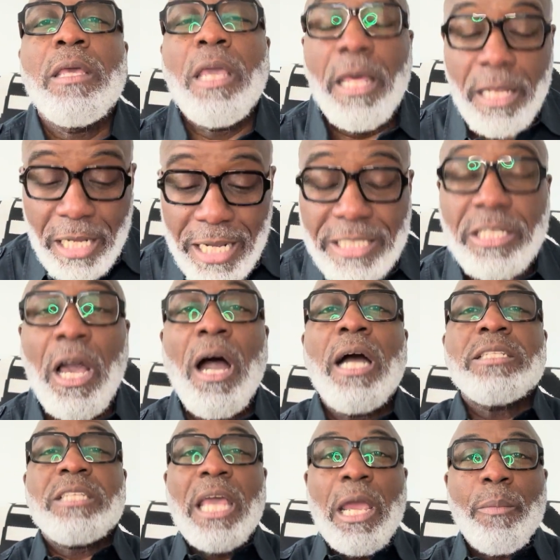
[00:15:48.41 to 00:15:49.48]
and it has
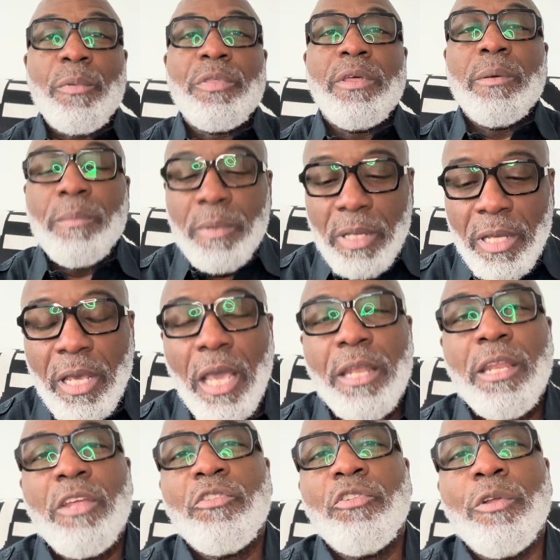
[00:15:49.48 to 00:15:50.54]
contact with them and
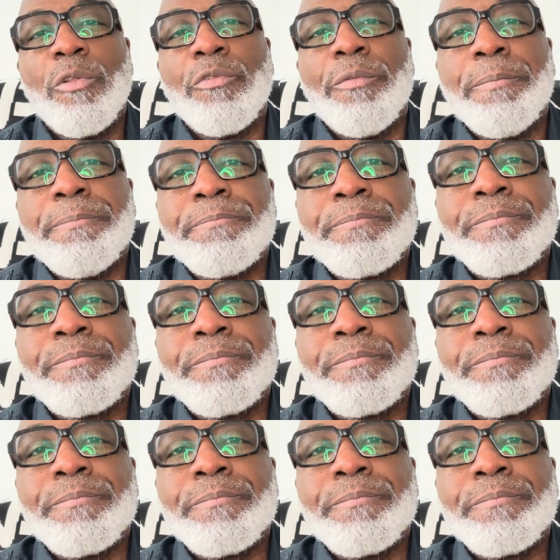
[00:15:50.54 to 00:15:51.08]
their children.